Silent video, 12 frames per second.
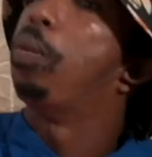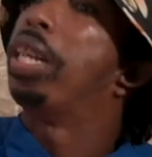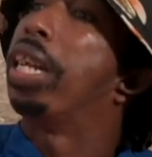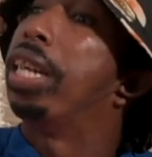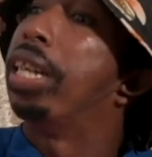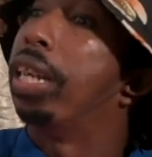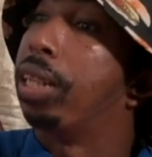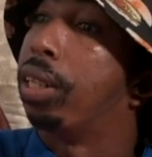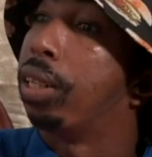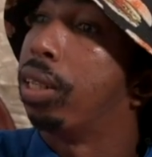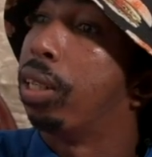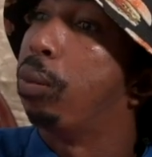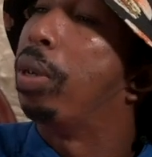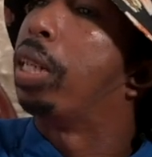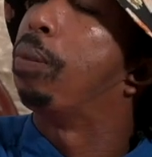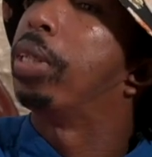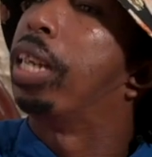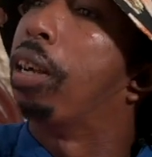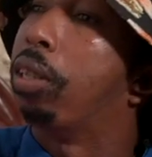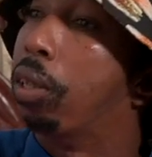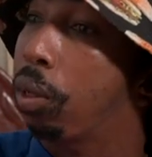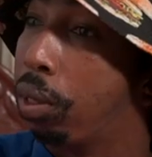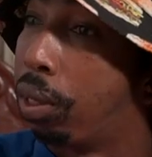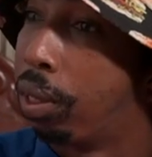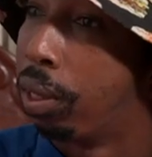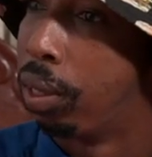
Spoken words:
Better yet, you better me carry out.